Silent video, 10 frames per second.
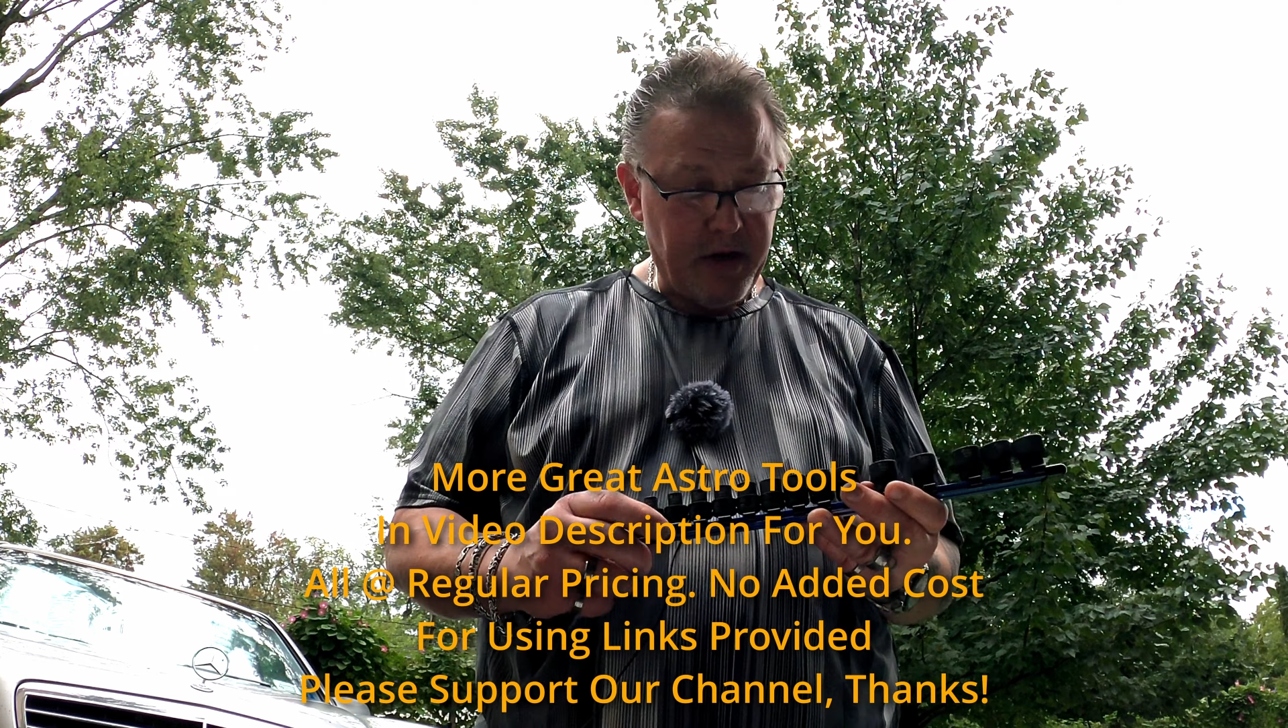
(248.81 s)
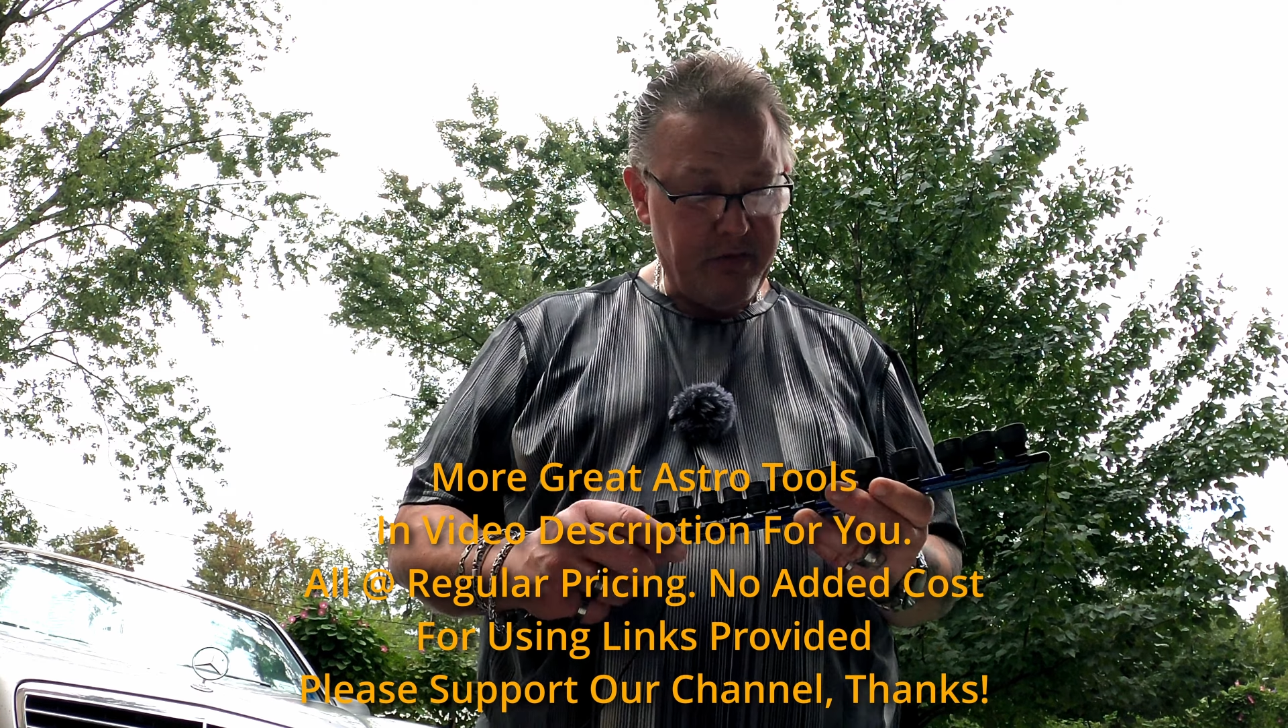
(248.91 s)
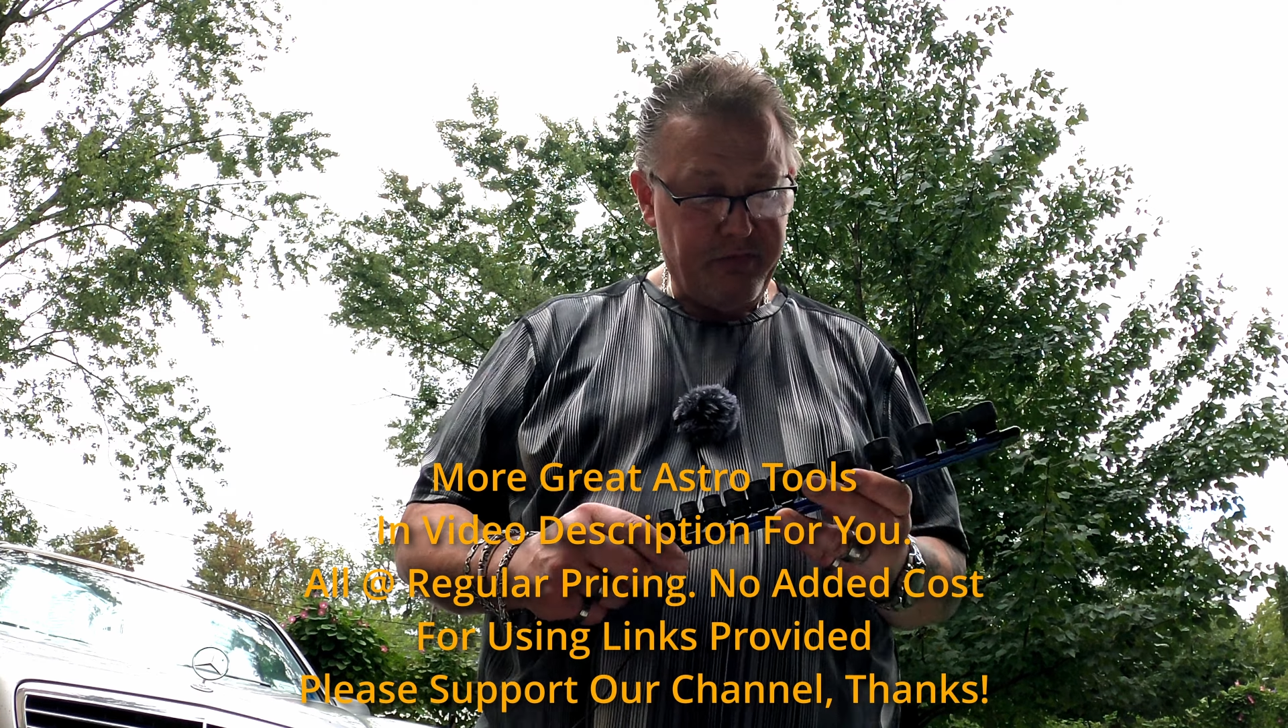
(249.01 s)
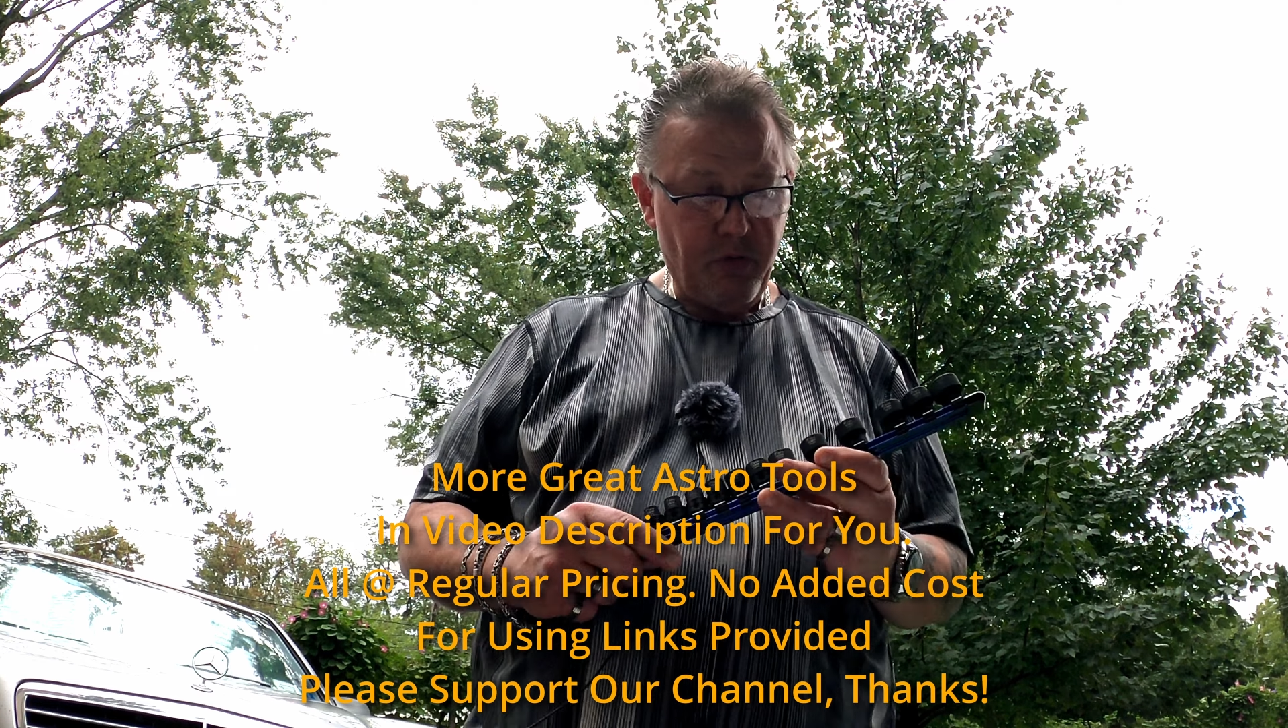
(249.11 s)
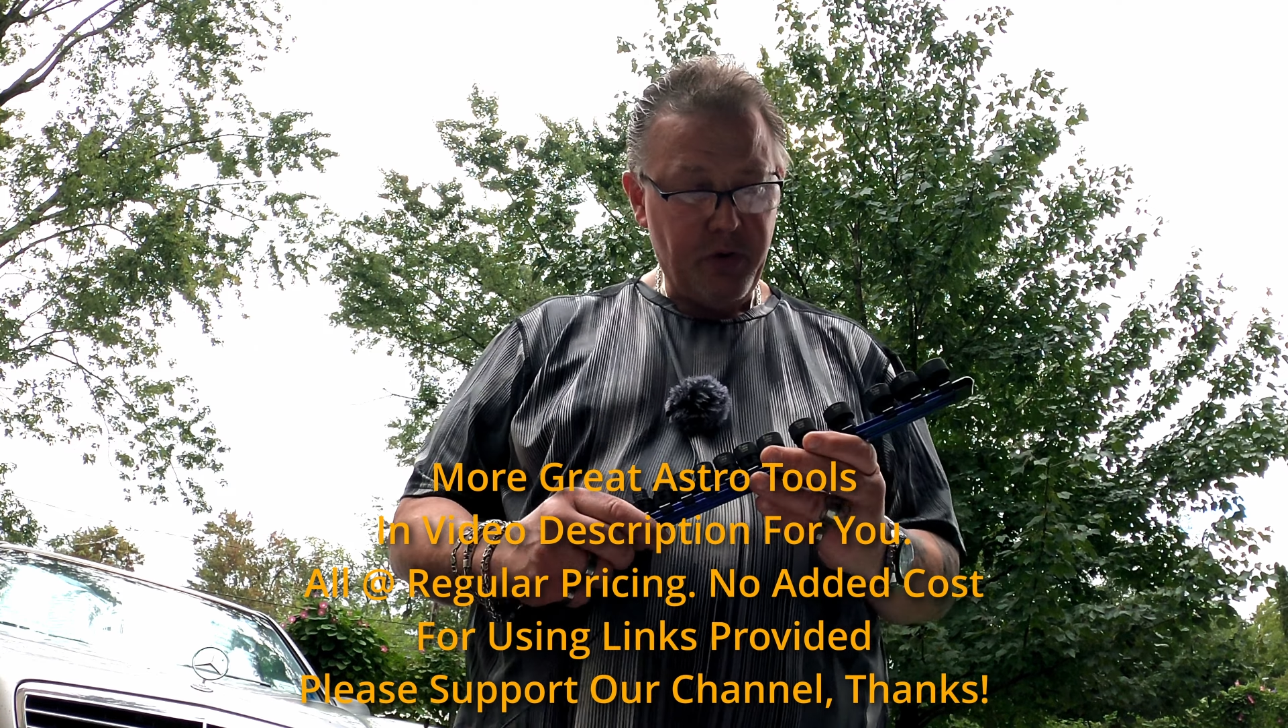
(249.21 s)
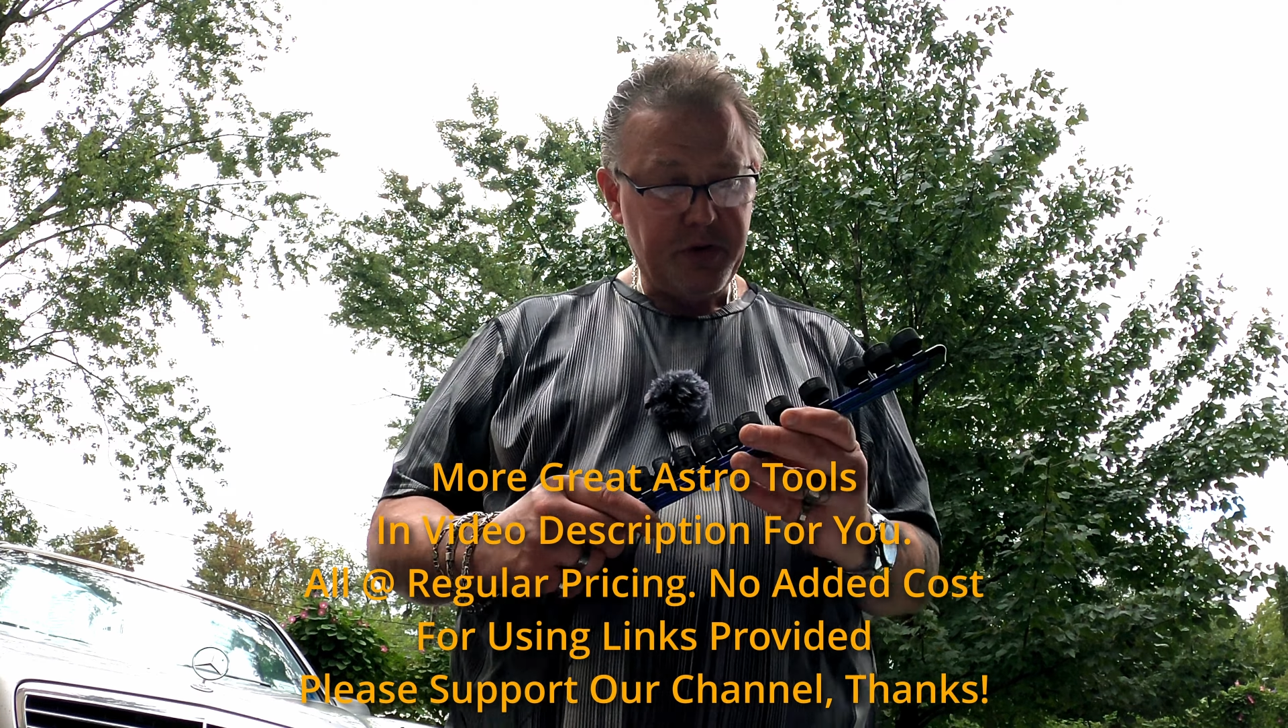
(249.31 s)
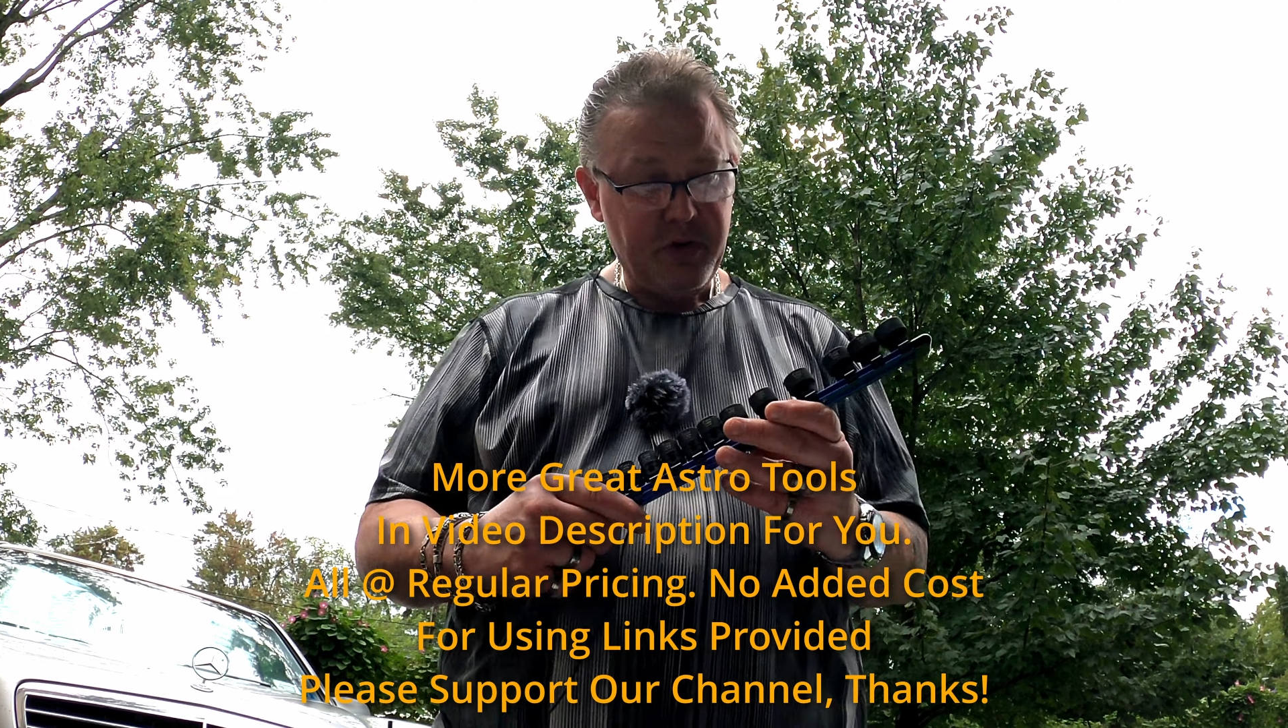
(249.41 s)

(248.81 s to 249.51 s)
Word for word: can afford